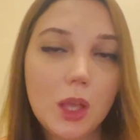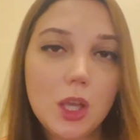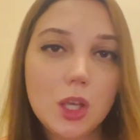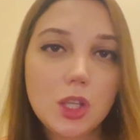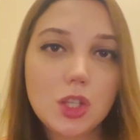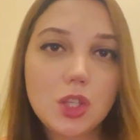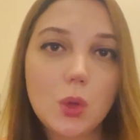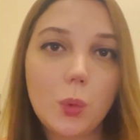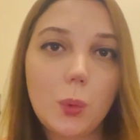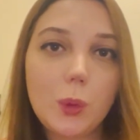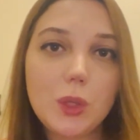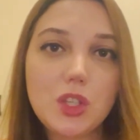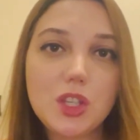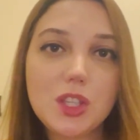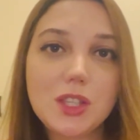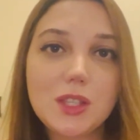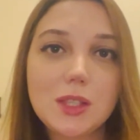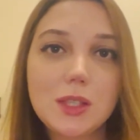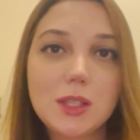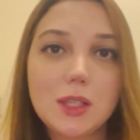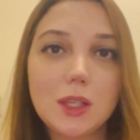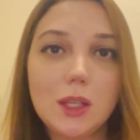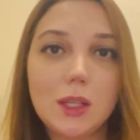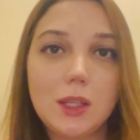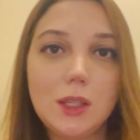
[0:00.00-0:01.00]
So we
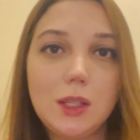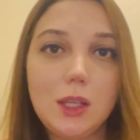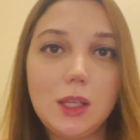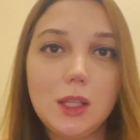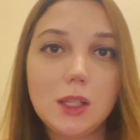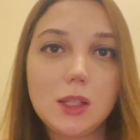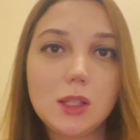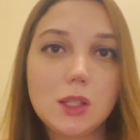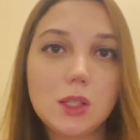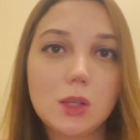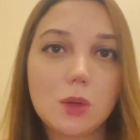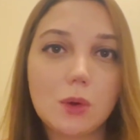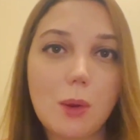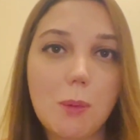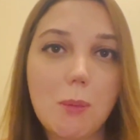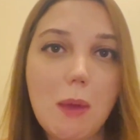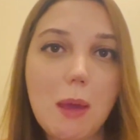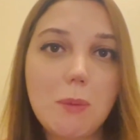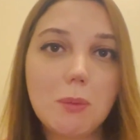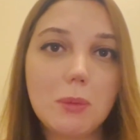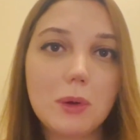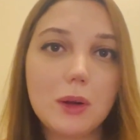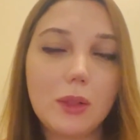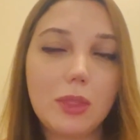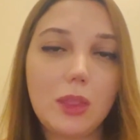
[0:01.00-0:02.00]
just need to
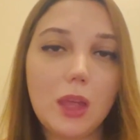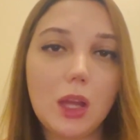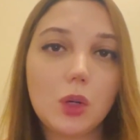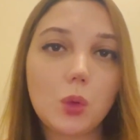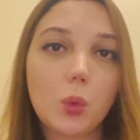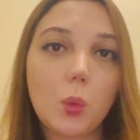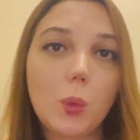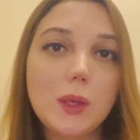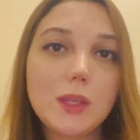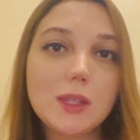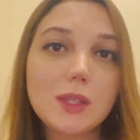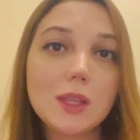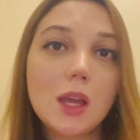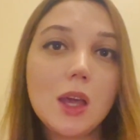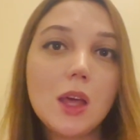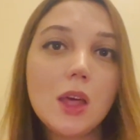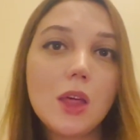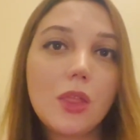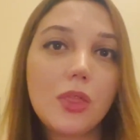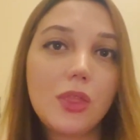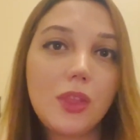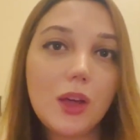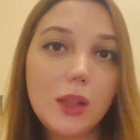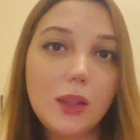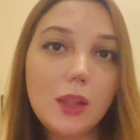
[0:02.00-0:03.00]
remember that with
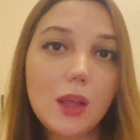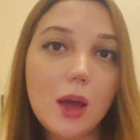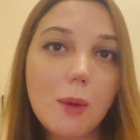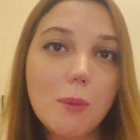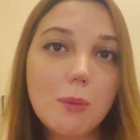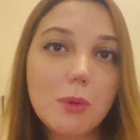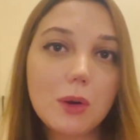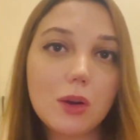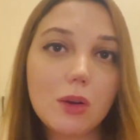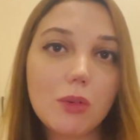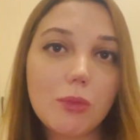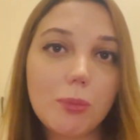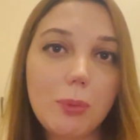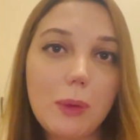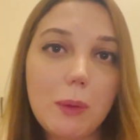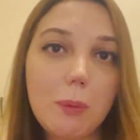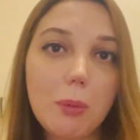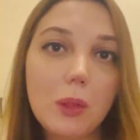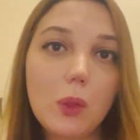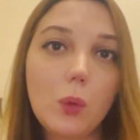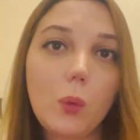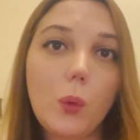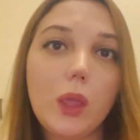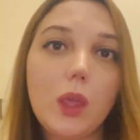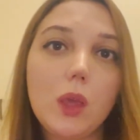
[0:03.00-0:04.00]
the number of
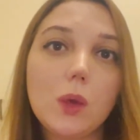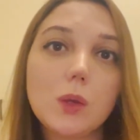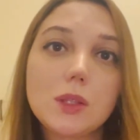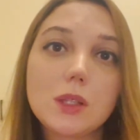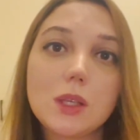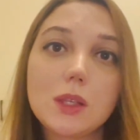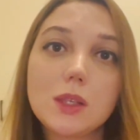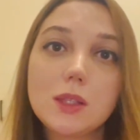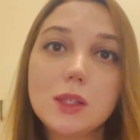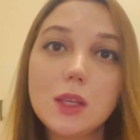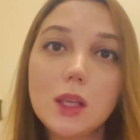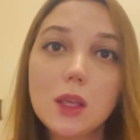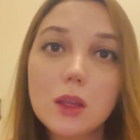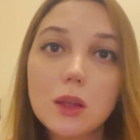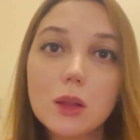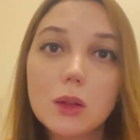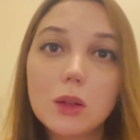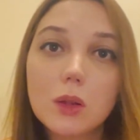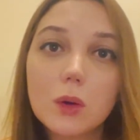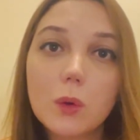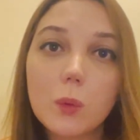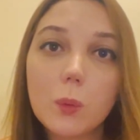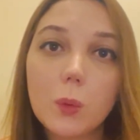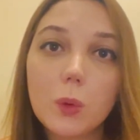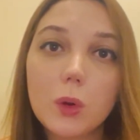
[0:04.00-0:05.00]
people we use a
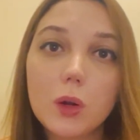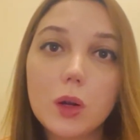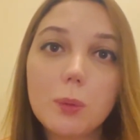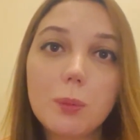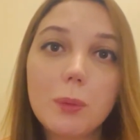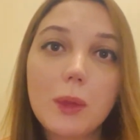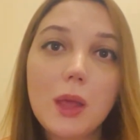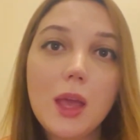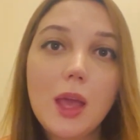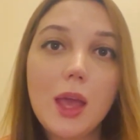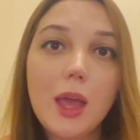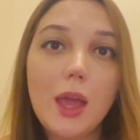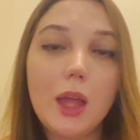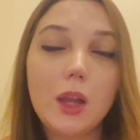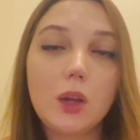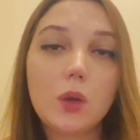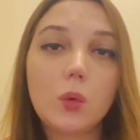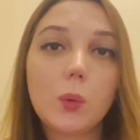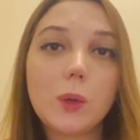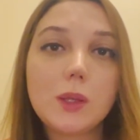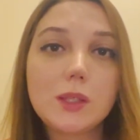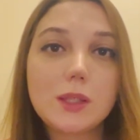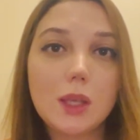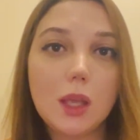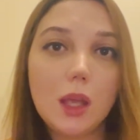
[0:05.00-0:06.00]
singular verb, and
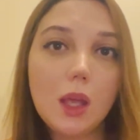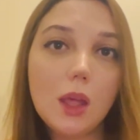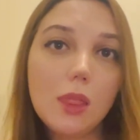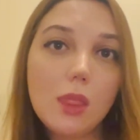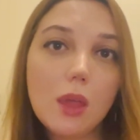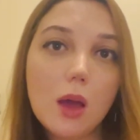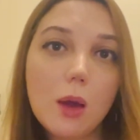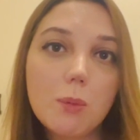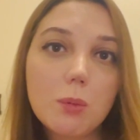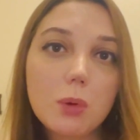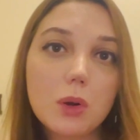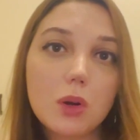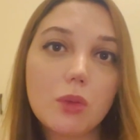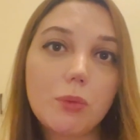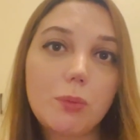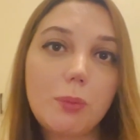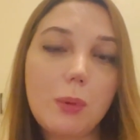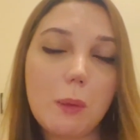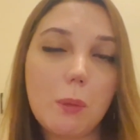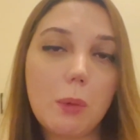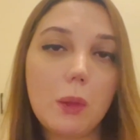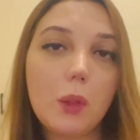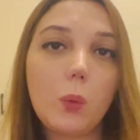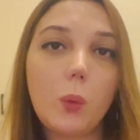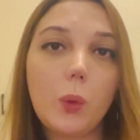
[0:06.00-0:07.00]
with a number of
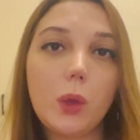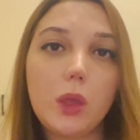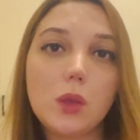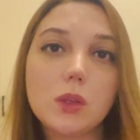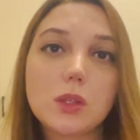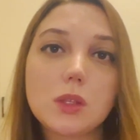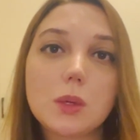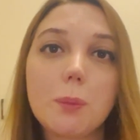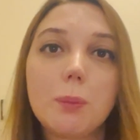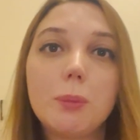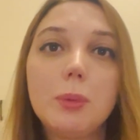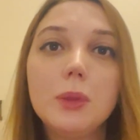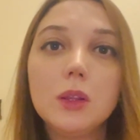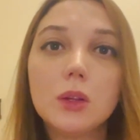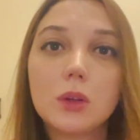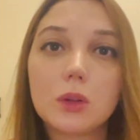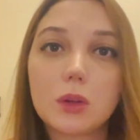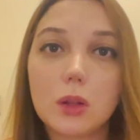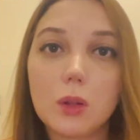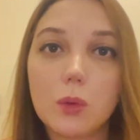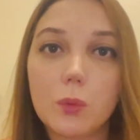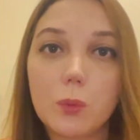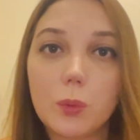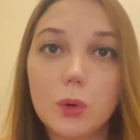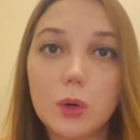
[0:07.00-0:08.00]
people we use a
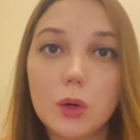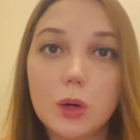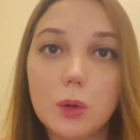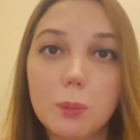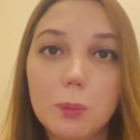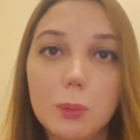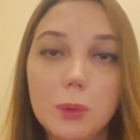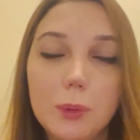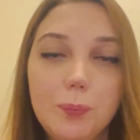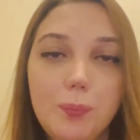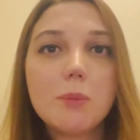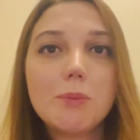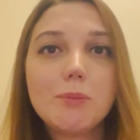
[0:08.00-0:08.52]
plural verb.